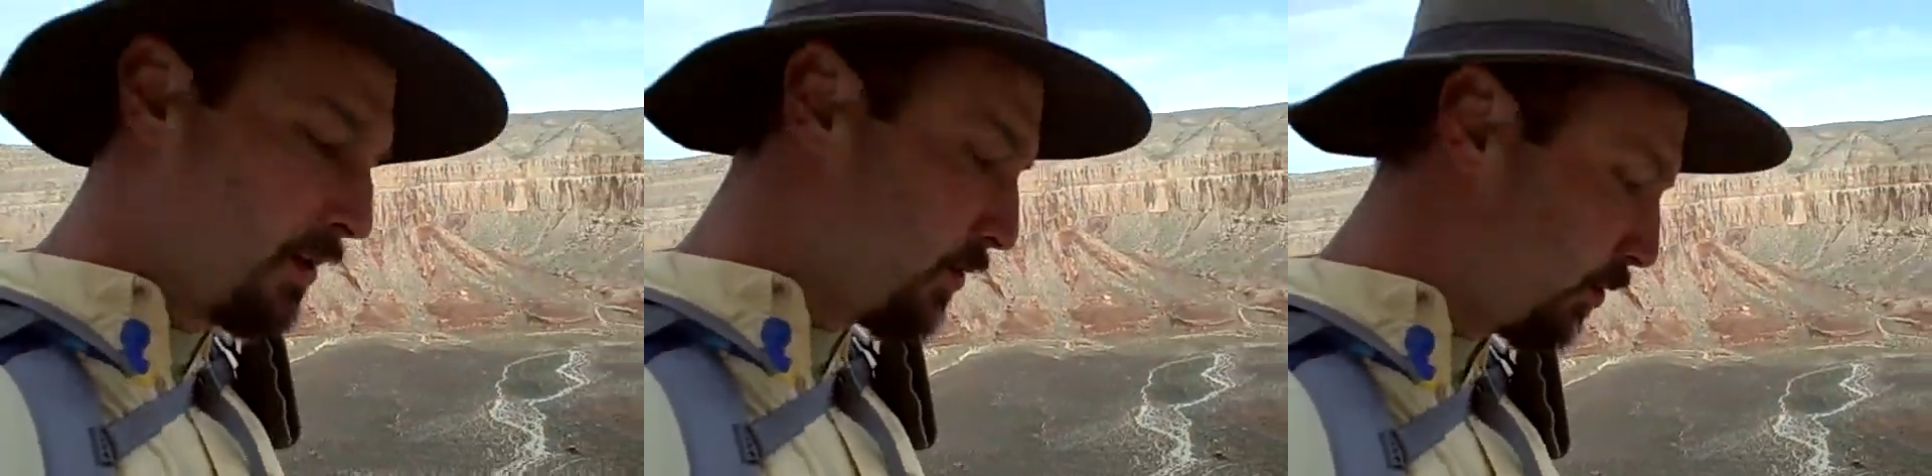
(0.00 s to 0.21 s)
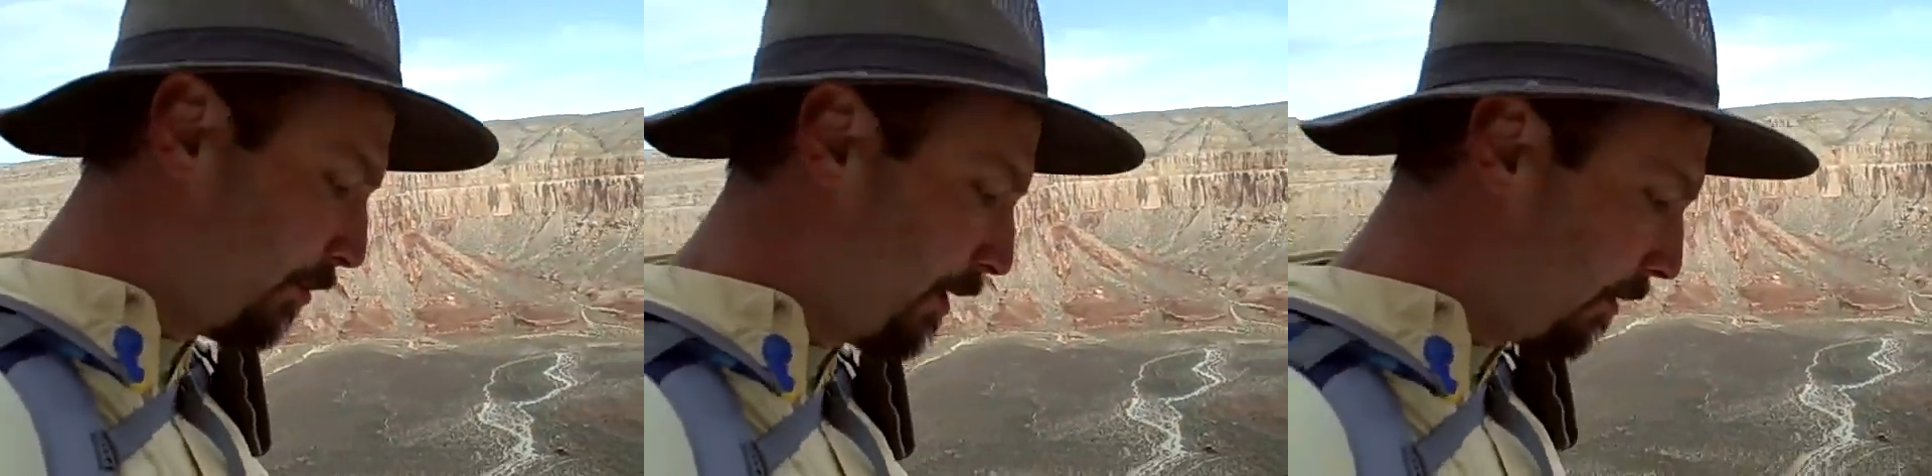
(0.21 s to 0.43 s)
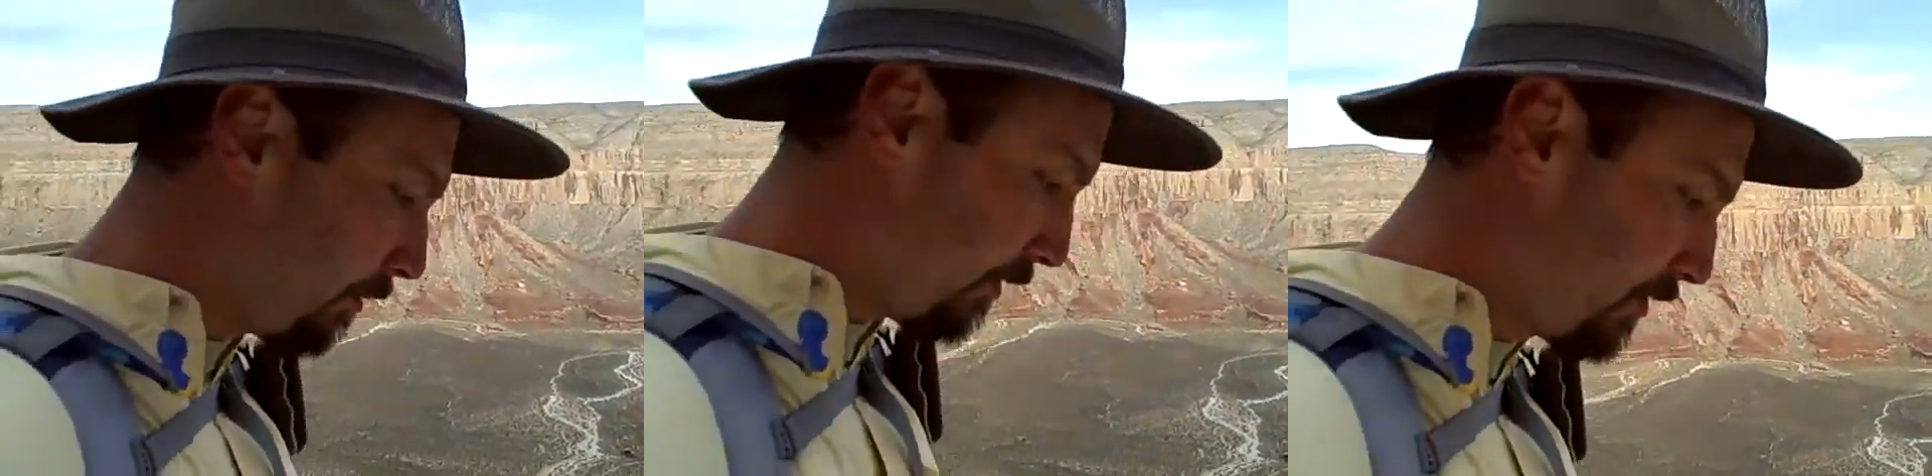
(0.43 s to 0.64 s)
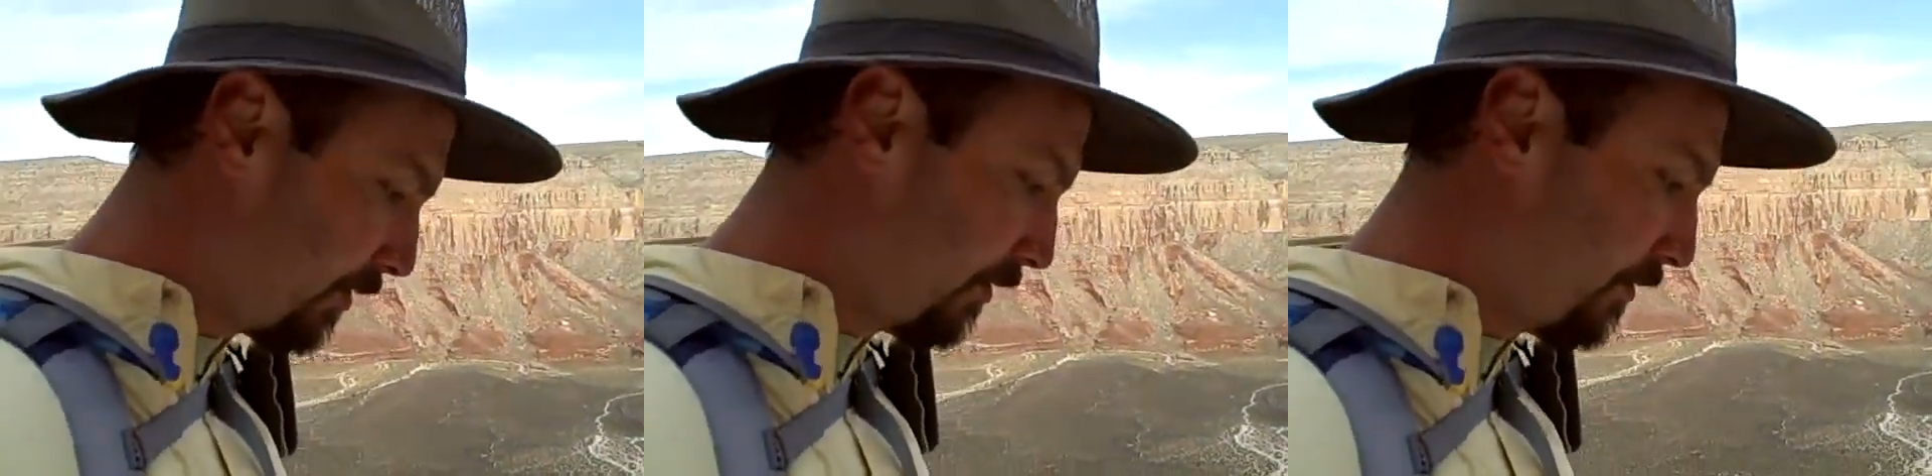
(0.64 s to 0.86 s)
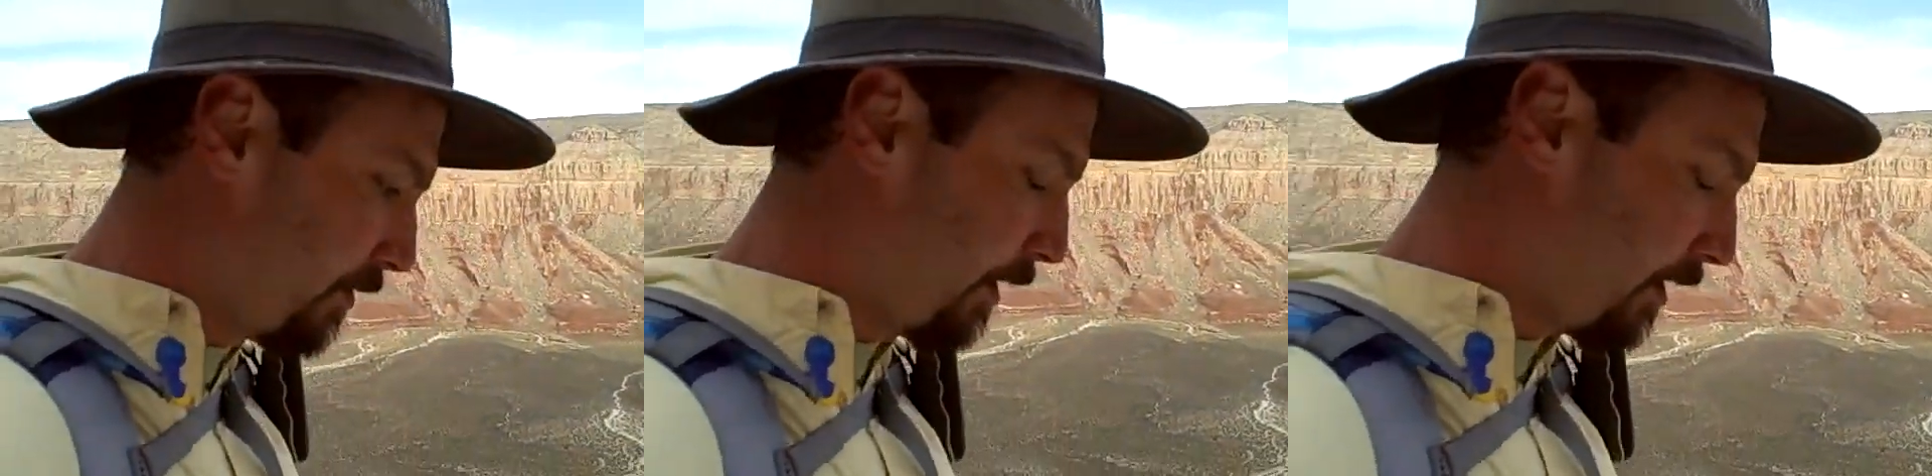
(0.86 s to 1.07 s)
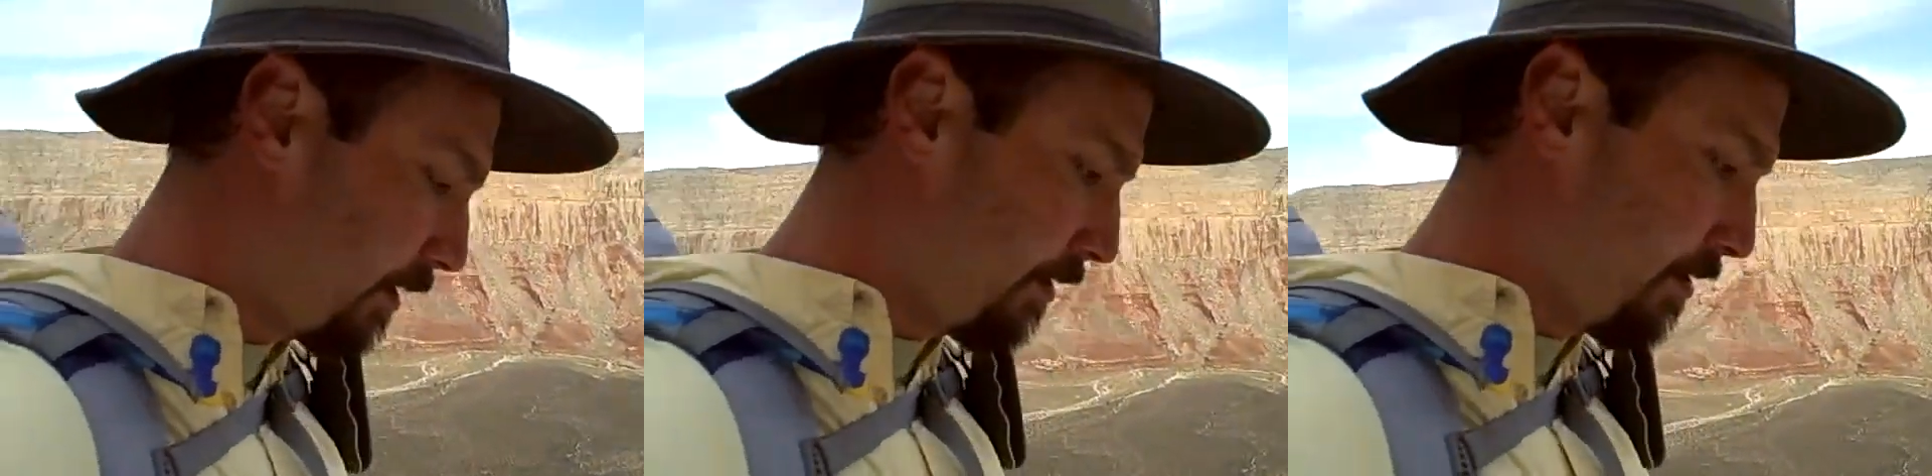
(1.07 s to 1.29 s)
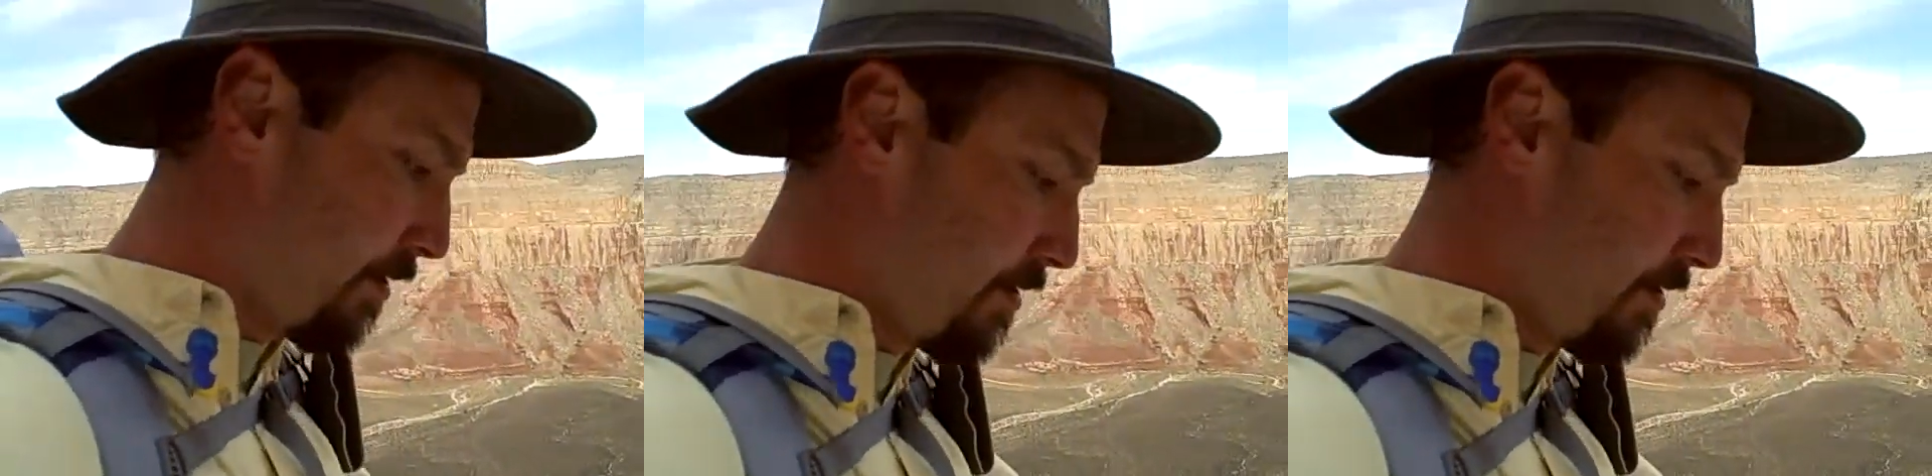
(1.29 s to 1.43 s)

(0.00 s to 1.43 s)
so we'll be able to